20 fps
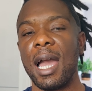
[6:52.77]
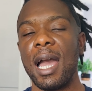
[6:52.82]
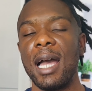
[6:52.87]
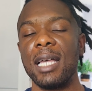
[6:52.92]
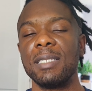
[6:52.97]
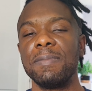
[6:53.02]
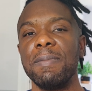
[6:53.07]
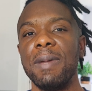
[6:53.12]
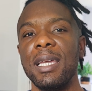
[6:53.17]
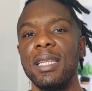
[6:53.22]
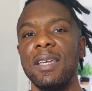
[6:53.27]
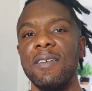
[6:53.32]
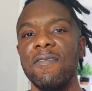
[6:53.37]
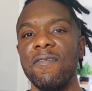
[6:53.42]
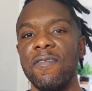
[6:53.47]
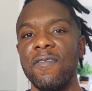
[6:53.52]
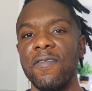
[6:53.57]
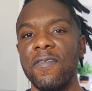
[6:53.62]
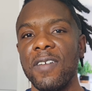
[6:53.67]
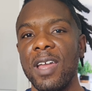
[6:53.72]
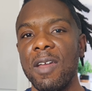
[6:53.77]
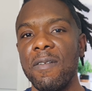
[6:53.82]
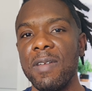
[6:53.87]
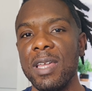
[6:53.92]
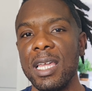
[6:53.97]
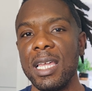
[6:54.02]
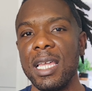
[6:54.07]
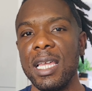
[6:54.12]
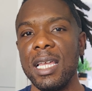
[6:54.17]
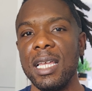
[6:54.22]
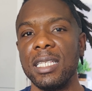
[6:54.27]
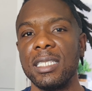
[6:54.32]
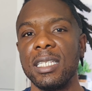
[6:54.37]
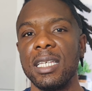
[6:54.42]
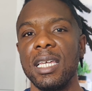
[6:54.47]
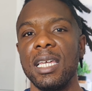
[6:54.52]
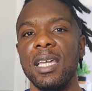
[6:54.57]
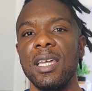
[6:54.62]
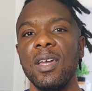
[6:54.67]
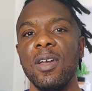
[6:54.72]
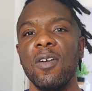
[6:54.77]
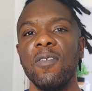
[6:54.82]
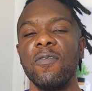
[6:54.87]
has made it very easy